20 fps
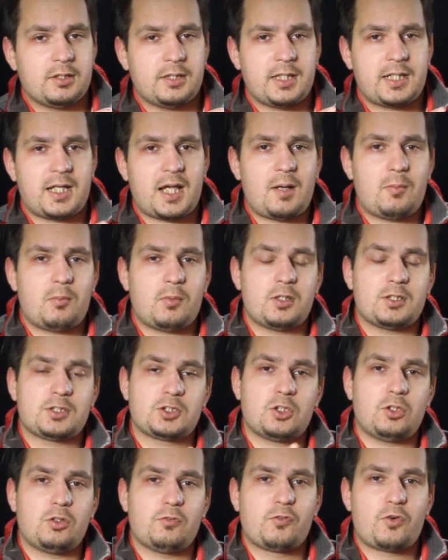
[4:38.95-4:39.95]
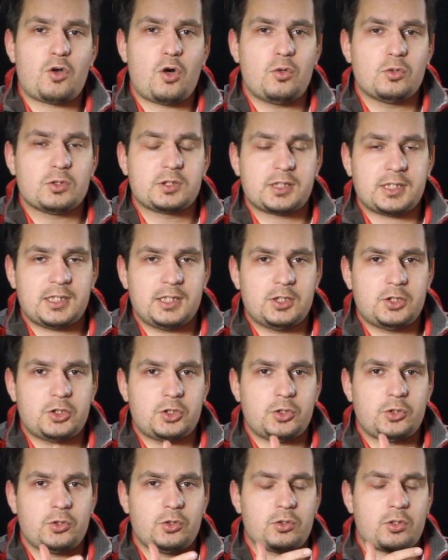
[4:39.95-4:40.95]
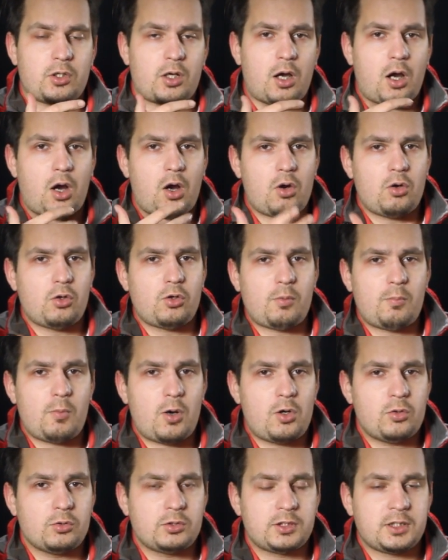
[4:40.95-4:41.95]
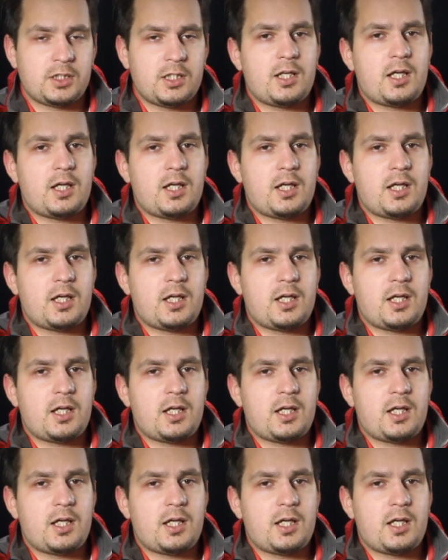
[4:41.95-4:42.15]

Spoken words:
the camera sort of goes into auto mode